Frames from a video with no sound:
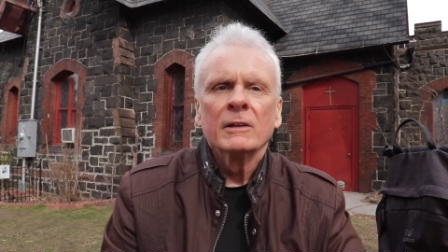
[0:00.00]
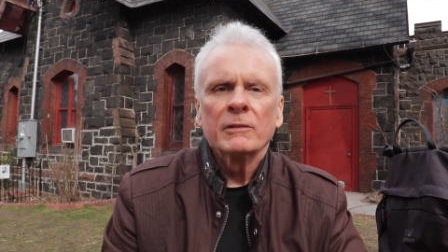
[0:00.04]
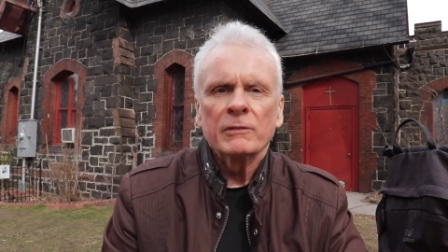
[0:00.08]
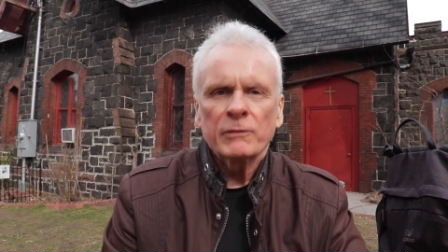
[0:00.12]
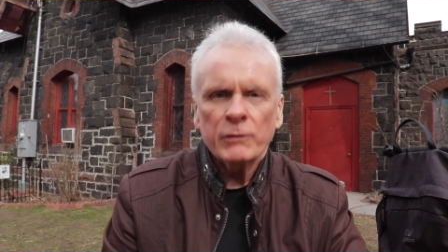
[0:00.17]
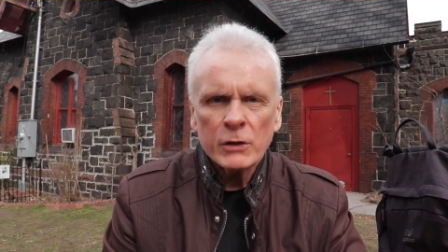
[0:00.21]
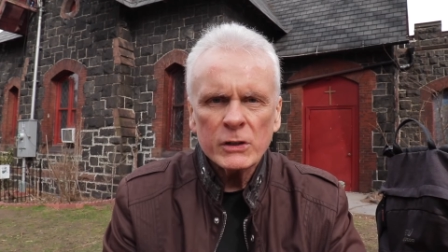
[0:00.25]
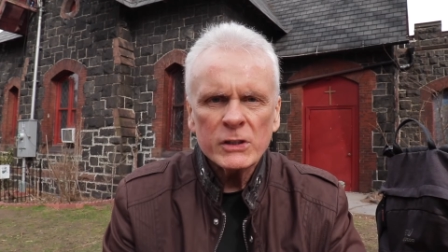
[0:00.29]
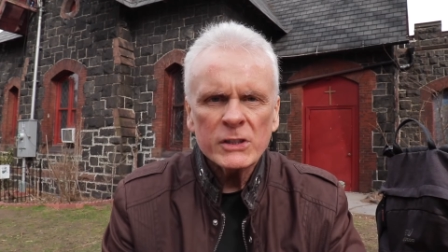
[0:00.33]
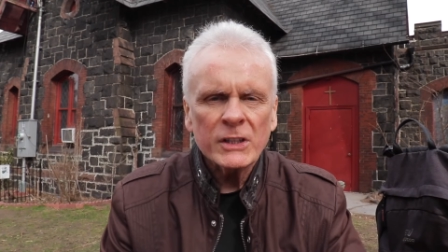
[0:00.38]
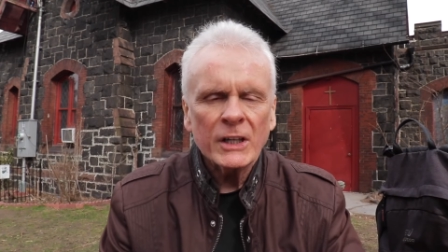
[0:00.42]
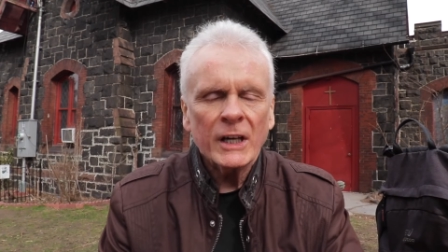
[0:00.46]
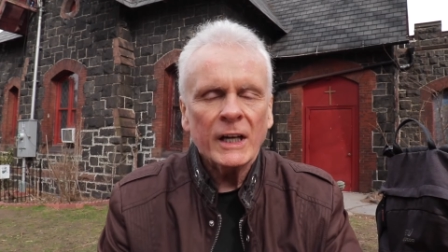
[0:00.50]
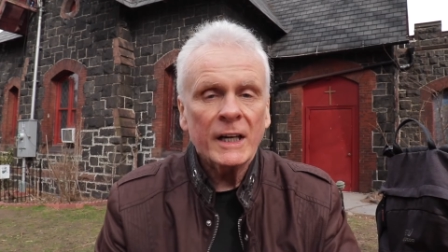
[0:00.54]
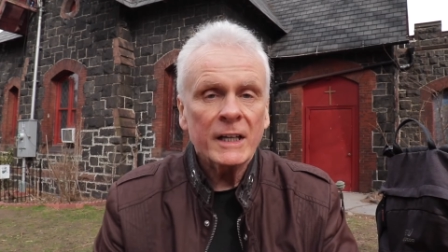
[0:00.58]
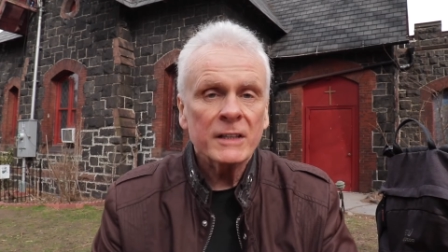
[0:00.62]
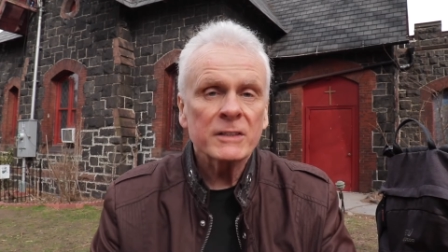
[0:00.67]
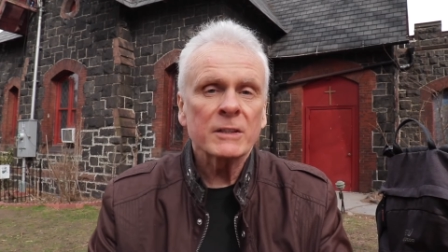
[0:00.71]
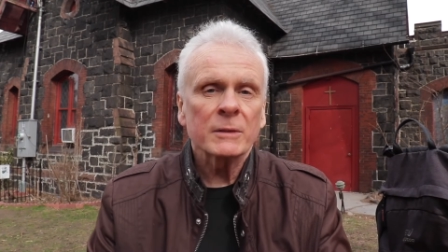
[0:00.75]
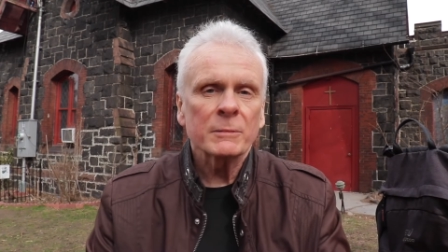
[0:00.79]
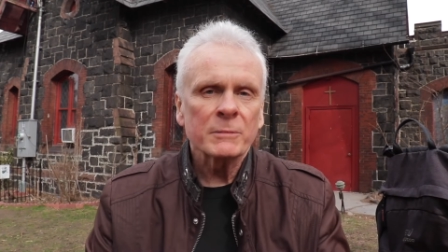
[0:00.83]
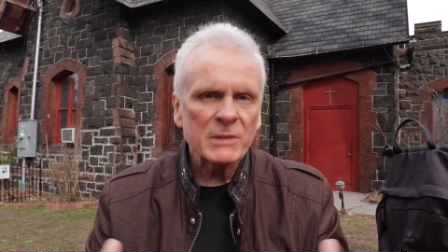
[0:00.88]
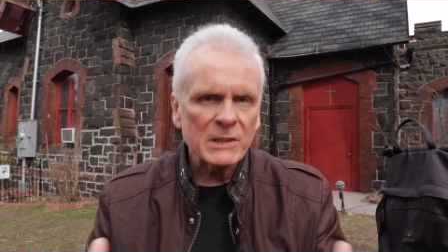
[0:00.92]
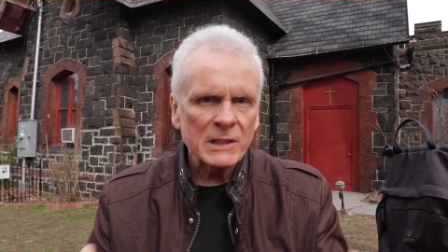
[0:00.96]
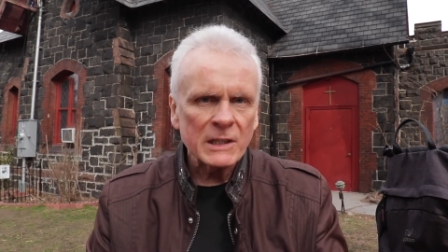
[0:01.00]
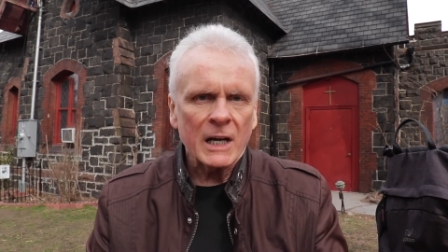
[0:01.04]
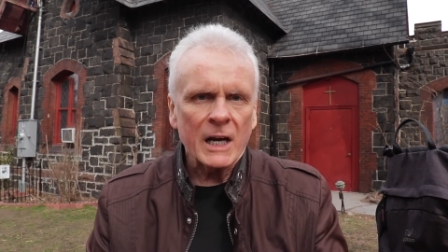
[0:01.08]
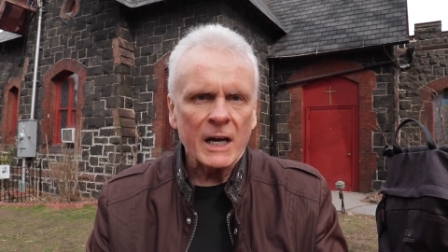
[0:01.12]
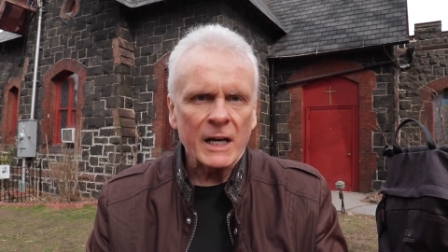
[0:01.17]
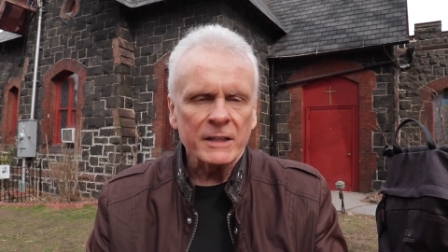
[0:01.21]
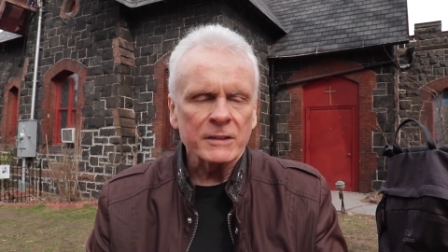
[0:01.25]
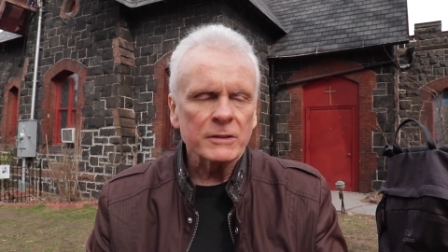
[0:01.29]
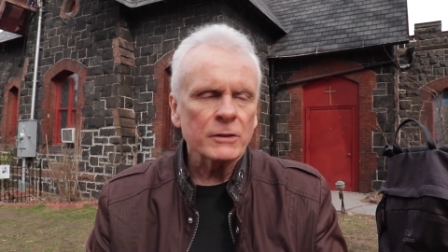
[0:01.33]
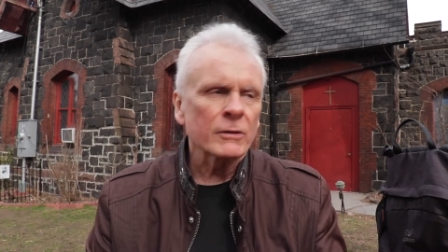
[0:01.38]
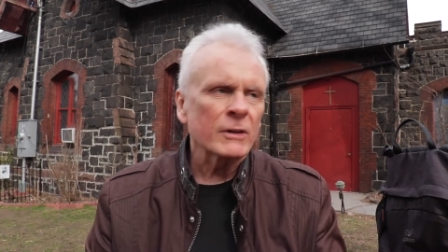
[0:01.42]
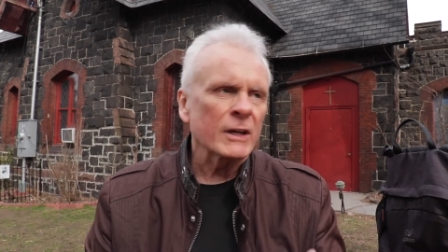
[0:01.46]
Fortunately, I had some
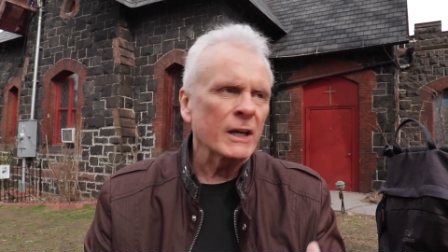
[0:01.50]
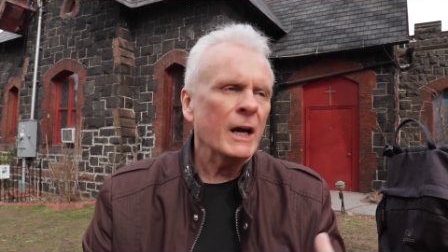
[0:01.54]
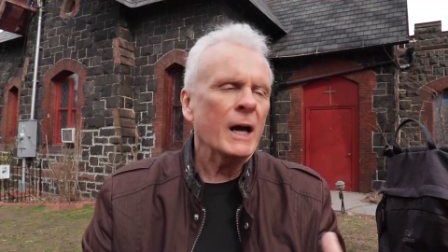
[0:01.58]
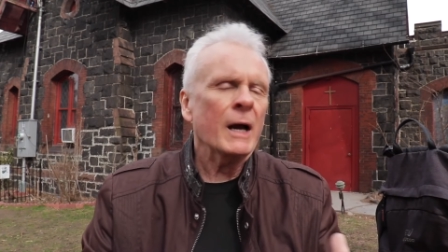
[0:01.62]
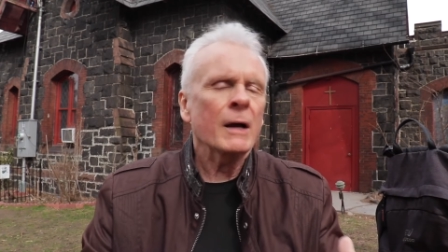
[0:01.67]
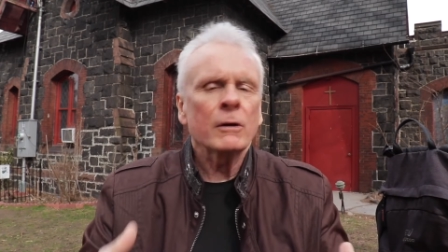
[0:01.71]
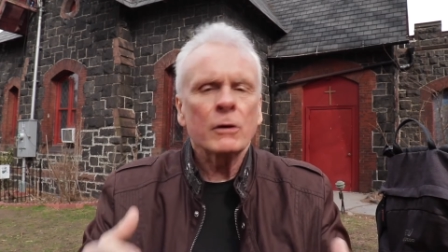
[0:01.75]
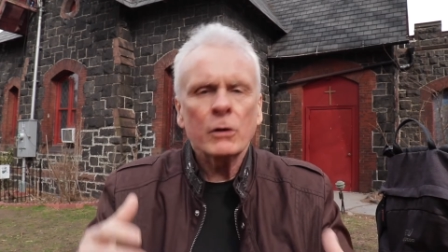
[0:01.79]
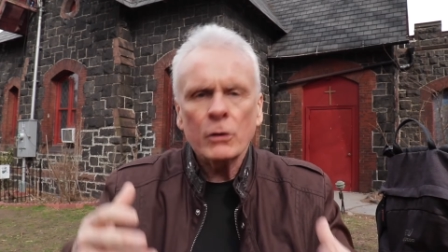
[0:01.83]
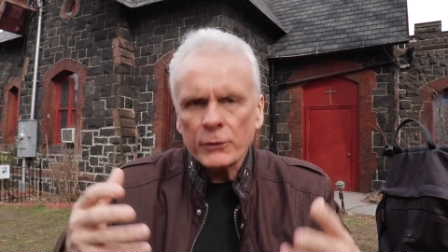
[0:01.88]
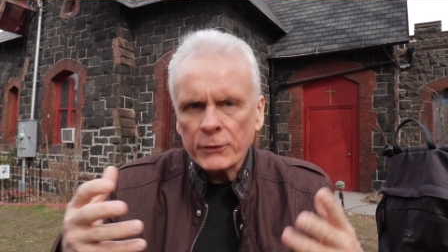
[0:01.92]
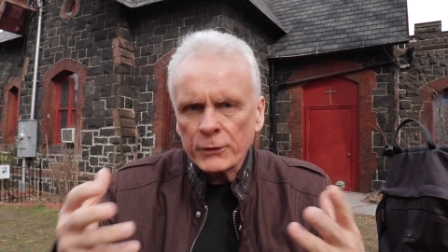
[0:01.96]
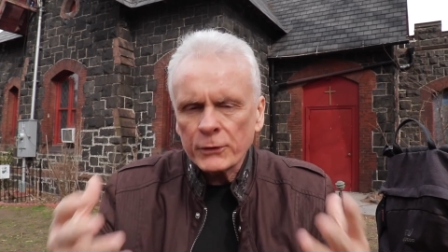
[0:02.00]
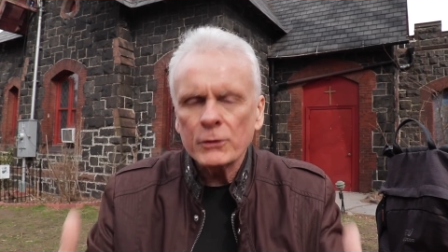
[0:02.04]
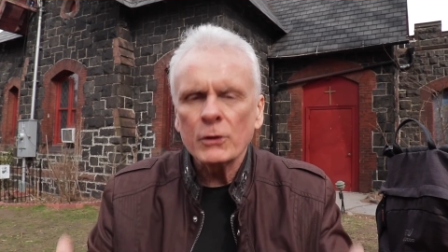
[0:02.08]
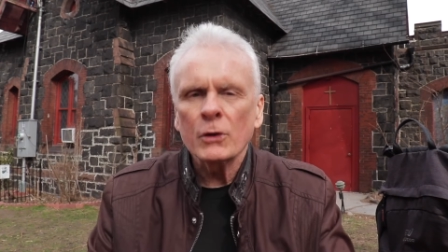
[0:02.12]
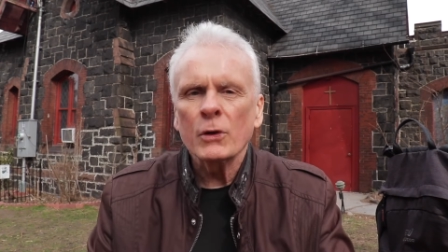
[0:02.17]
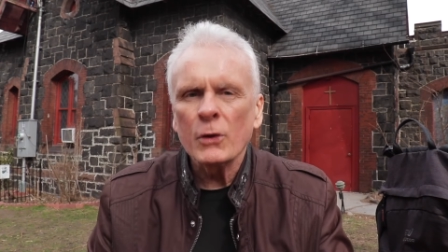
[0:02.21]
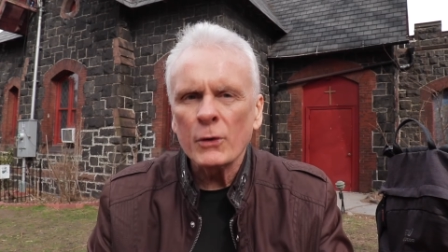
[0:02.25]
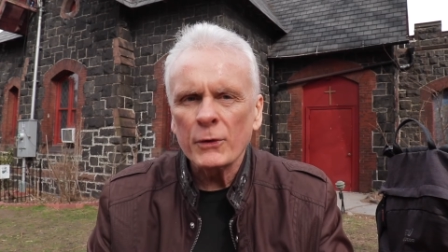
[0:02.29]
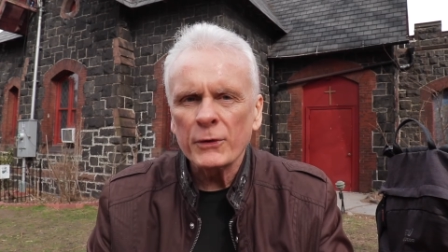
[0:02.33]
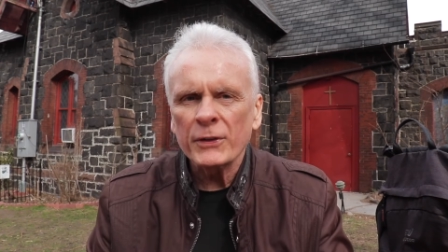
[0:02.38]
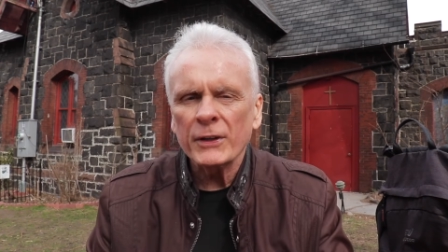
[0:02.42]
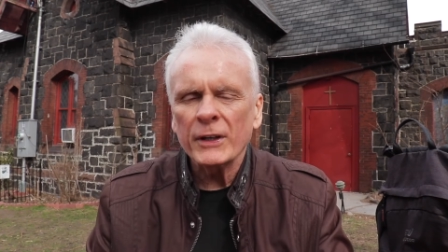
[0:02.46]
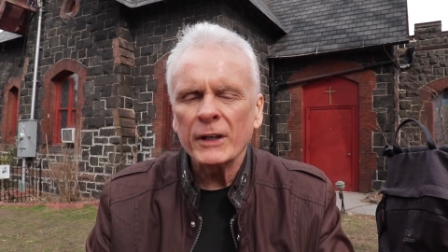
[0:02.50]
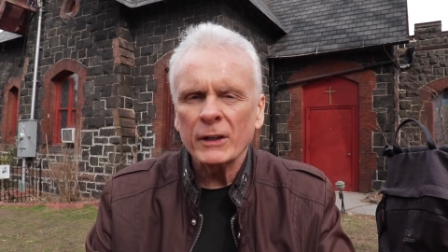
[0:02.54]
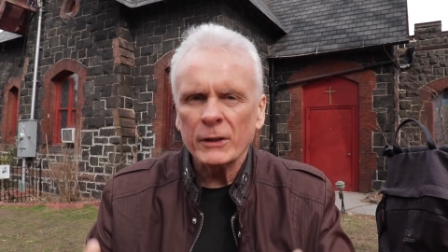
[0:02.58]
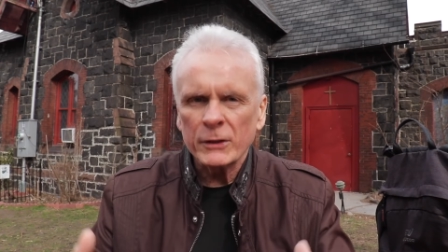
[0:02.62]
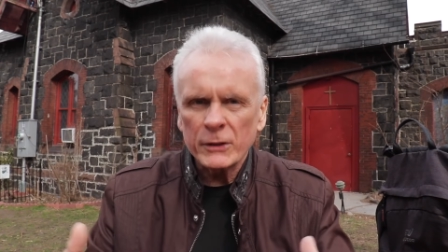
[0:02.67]
slides. Okay, I'll go through the whole thing.